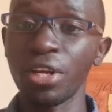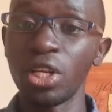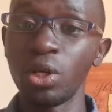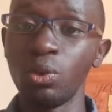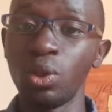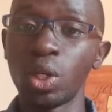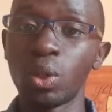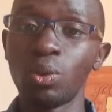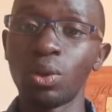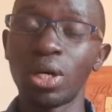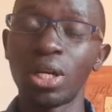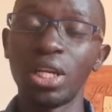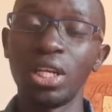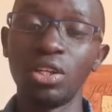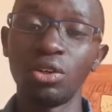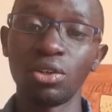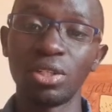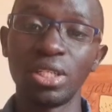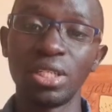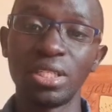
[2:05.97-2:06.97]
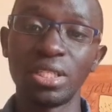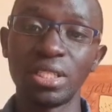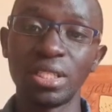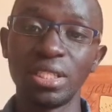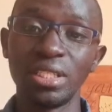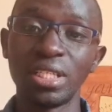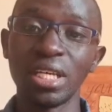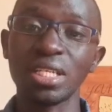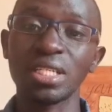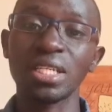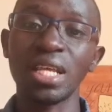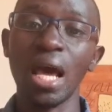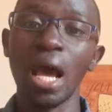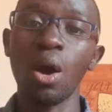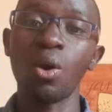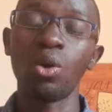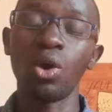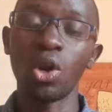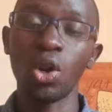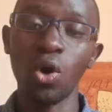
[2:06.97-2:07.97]
you will quickly notice just
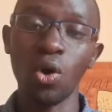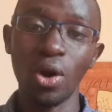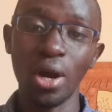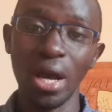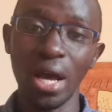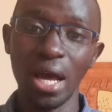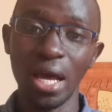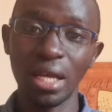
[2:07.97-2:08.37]
how long